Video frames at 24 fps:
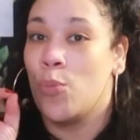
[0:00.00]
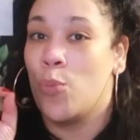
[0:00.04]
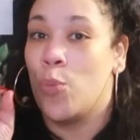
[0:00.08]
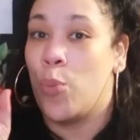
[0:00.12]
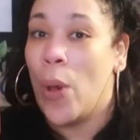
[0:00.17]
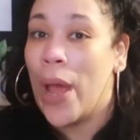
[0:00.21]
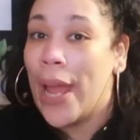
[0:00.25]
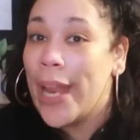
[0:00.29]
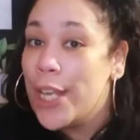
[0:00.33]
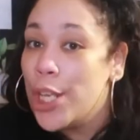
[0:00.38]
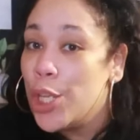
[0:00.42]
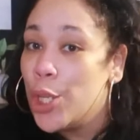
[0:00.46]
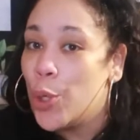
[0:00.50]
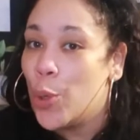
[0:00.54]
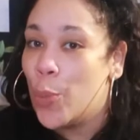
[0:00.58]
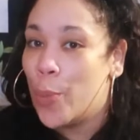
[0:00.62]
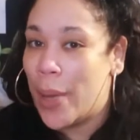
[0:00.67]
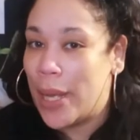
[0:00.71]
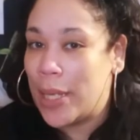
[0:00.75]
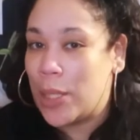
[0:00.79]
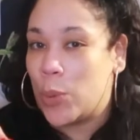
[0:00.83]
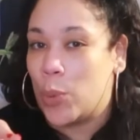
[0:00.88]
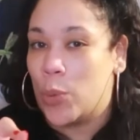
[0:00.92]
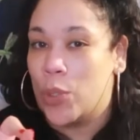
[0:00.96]
when you
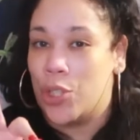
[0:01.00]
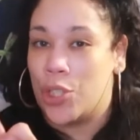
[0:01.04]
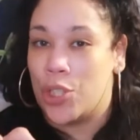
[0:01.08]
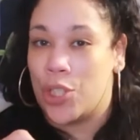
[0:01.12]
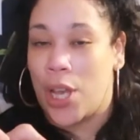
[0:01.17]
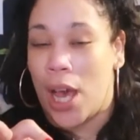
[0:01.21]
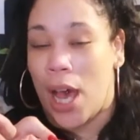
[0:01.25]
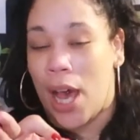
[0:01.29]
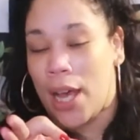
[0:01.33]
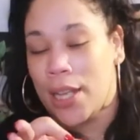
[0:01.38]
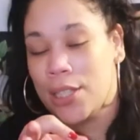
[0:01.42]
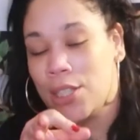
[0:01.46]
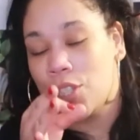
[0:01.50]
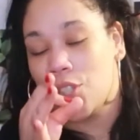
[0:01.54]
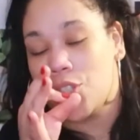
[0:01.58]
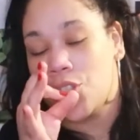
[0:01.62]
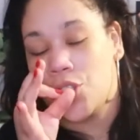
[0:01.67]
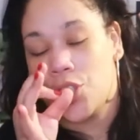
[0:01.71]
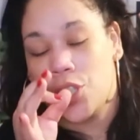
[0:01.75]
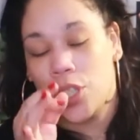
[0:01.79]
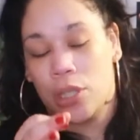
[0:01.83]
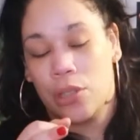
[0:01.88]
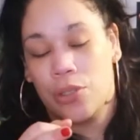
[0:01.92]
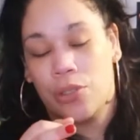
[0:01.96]
mess with god's
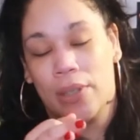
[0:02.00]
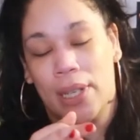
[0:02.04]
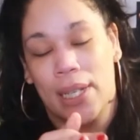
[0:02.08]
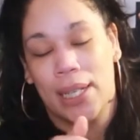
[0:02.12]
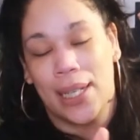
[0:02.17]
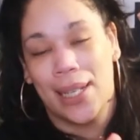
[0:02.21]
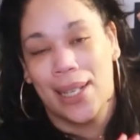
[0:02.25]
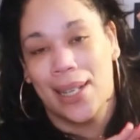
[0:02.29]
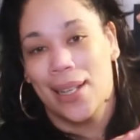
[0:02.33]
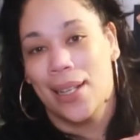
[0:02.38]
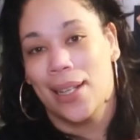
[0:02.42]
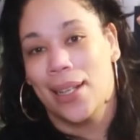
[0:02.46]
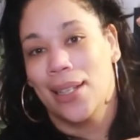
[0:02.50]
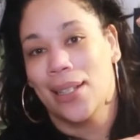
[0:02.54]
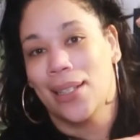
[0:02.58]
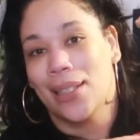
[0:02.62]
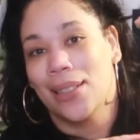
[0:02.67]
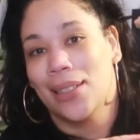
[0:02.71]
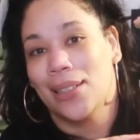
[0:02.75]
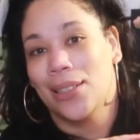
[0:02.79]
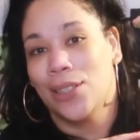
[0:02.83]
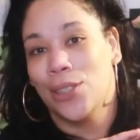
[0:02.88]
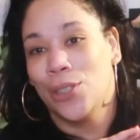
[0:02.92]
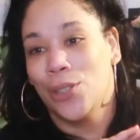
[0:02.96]
children
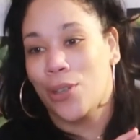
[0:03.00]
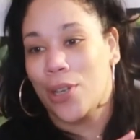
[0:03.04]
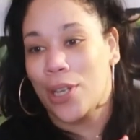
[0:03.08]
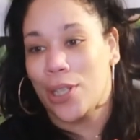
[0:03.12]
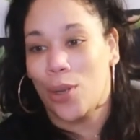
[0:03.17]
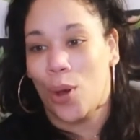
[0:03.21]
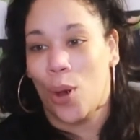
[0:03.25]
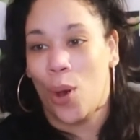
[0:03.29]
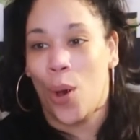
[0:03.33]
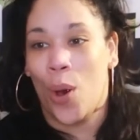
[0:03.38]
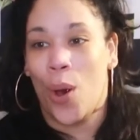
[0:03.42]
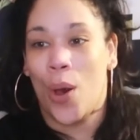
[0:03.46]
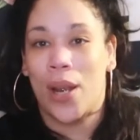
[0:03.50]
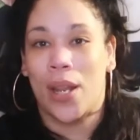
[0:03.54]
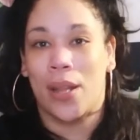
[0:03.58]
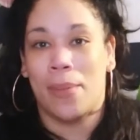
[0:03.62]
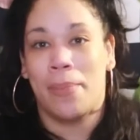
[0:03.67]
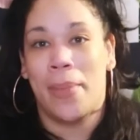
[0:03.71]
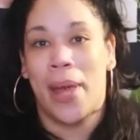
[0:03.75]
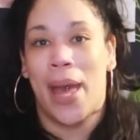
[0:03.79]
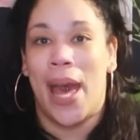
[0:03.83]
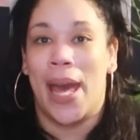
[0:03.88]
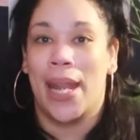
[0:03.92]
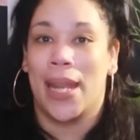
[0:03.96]
you can
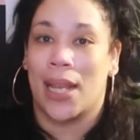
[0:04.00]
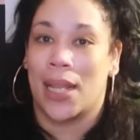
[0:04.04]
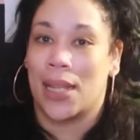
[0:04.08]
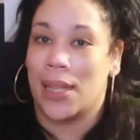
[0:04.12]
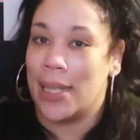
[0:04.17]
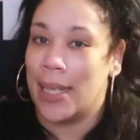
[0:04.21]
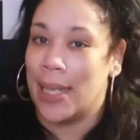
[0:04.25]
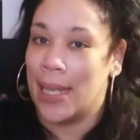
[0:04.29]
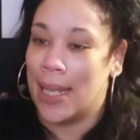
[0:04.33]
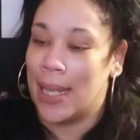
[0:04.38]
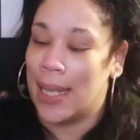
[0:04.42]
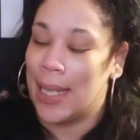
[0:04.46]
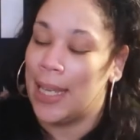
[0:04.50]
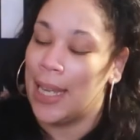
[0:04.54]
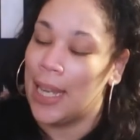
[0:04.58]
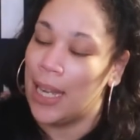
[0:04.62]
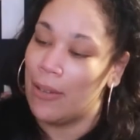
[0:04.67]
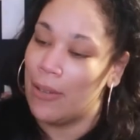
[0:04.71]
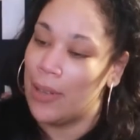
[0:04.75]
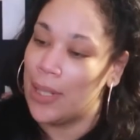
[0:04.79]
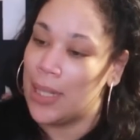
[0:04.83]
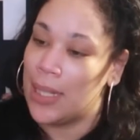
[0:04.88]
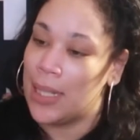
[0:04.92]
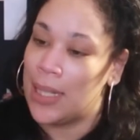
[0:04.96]
automatically
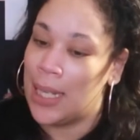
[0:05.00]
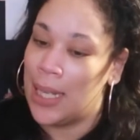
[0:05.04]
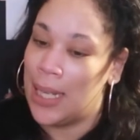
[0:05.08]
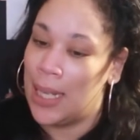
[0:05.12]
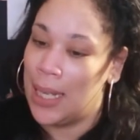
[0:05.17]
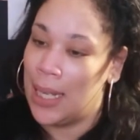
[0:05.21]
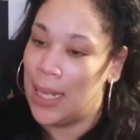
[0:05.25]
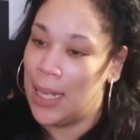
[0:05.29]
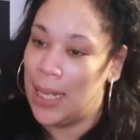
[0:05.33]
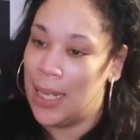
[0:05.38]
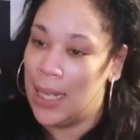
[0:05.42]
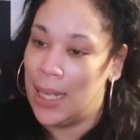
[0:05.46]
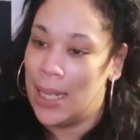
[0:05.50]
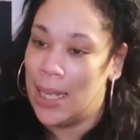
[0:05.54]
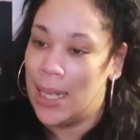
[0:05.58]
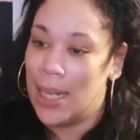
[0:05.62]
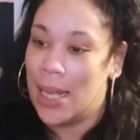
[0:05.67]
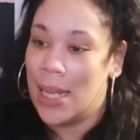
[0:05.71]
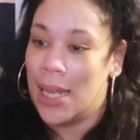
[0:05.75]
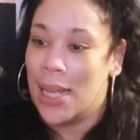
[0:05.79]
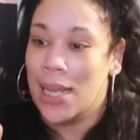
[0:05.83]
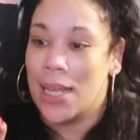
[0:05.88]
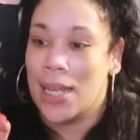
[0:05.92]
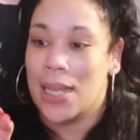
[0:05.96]
guarantee
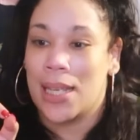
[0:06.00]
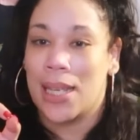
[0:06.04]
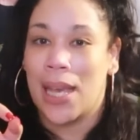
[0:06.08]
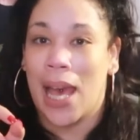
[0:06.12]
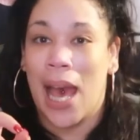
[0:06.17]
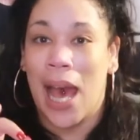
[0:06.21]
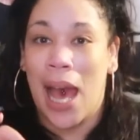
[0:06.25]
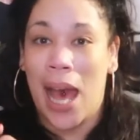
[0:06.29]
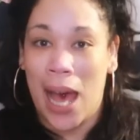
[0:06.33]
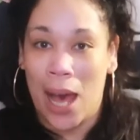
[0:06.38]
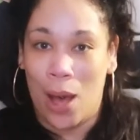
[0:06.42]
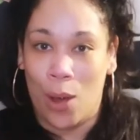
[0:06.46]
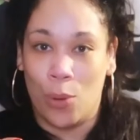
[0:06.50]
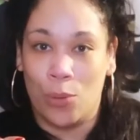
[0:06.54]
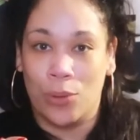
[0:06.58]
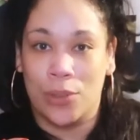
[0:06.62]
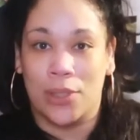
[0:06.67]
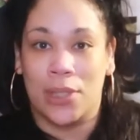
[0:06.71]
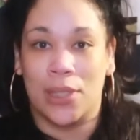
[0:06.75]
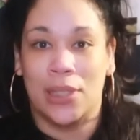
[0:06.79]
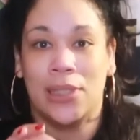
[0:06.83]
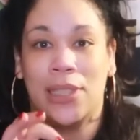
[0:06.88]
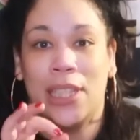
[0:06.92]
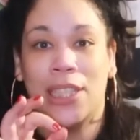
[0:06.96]
count
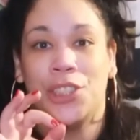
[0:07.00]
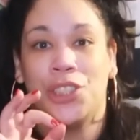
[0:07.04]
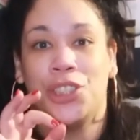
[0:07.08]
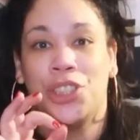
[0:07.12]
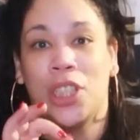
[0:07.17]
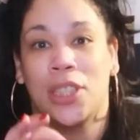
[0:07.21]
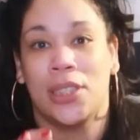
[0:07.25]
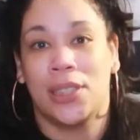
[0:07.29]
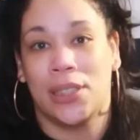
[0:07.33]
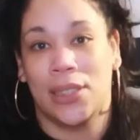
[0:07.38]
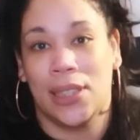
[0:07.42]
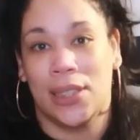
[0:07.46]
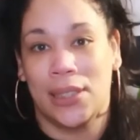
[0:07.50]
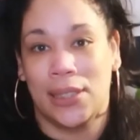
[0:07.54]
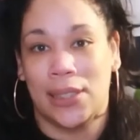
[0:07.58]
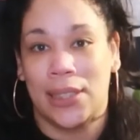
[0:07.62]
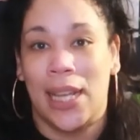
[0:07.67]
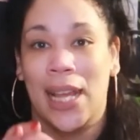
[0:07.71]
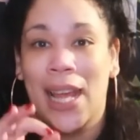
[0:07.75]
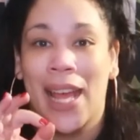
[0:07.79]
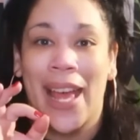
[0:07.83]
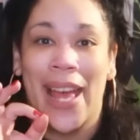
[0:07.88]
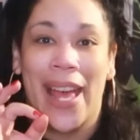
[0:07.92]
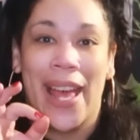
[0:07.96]
that justice
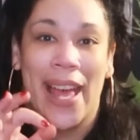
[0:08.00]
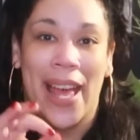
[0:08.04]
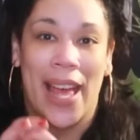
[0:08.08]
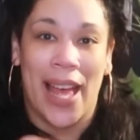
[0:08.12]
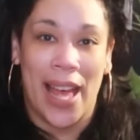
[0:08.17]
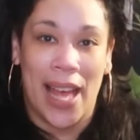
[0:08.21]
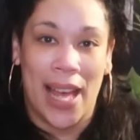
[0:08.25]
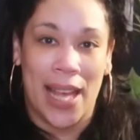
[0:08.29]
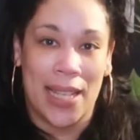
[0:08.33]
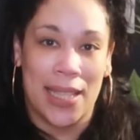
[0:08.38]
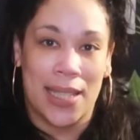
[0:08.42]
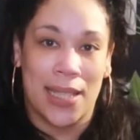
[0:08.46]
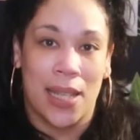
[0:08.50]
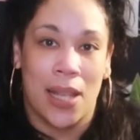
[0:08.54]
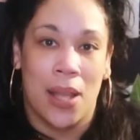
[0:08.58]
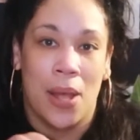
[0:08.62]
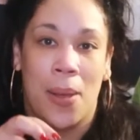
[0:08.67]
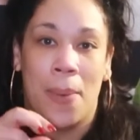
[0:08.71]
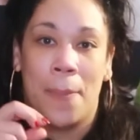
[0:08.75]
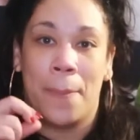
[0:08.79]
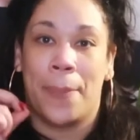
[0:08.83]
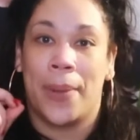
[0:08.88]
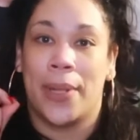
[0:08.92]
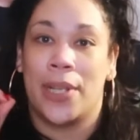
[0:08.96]
has
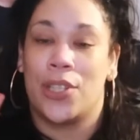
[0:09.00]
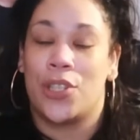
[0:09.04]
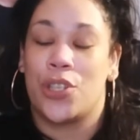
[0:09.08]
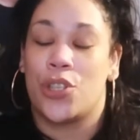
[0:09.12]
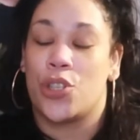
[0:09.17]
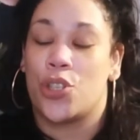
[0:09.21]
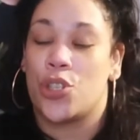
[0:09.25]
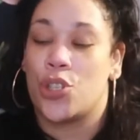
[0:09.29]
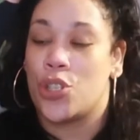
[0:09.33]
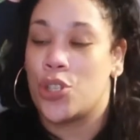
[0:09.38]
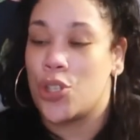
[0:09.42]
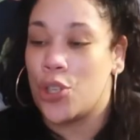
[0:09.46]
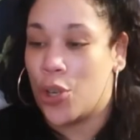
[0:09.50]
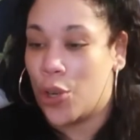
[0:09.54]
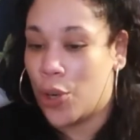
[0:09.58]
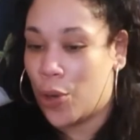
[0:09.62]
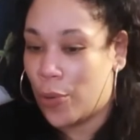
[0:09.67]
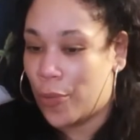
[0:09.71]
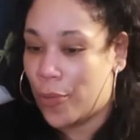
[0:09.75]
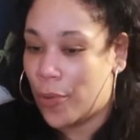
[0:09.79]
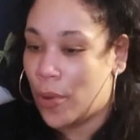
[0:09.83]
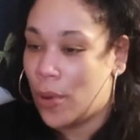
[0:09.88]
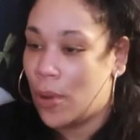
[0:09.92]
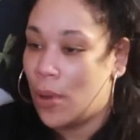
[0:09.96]
been
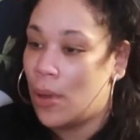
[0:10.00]
served